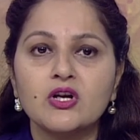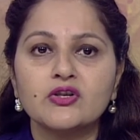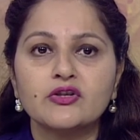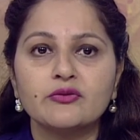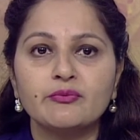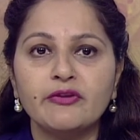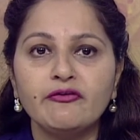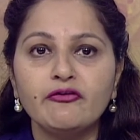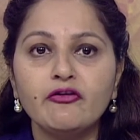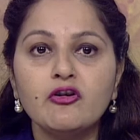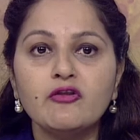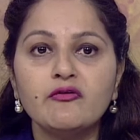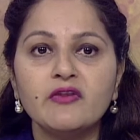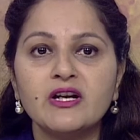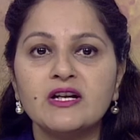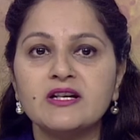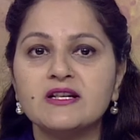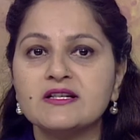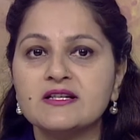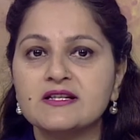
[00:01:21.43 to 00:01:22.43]
So before
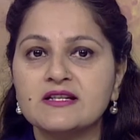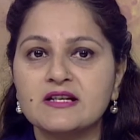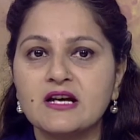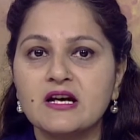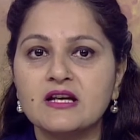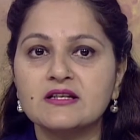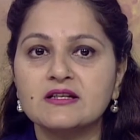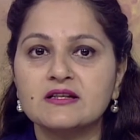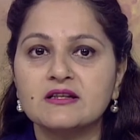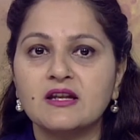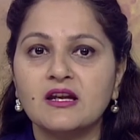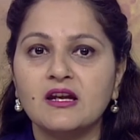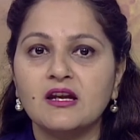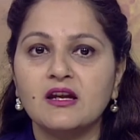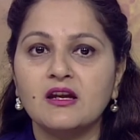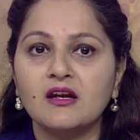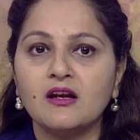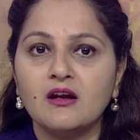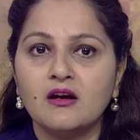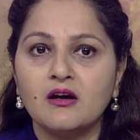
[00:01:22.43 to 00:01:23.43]
we discuss
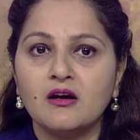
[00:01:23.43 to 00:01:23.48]
the